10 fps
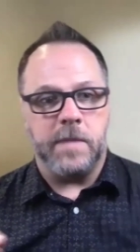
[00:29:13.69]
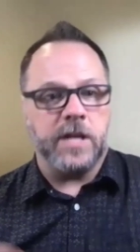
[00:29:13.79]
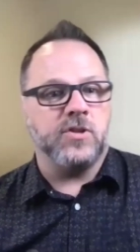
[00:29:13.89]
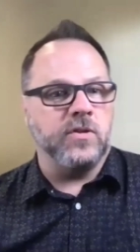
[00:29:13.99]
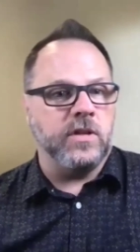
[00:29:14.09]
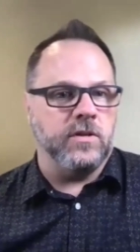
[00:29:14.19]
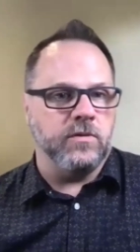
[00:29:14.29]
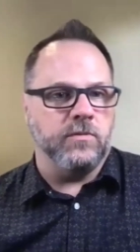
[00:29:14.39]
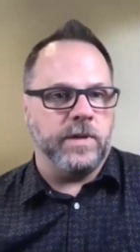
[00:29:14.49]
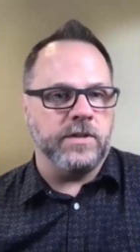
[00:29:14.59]
make sure that you
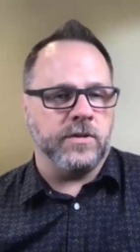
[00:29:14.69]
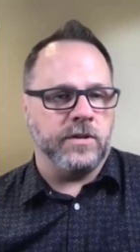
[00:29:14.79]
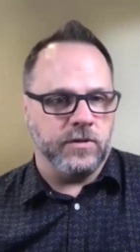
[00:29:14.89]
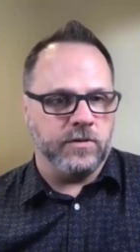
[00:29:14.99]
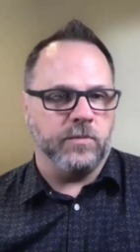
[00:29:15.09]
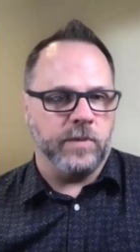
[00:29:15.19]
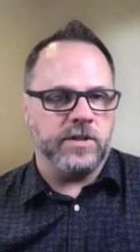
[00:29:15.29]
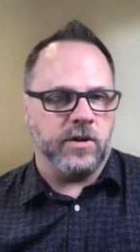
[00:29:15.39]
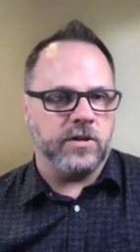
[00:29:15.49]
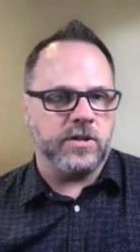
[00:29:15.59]
do user
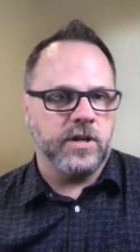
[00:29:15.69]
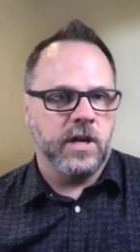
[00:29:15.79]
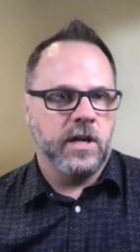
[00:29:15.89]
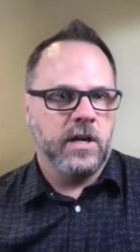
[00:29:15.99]
research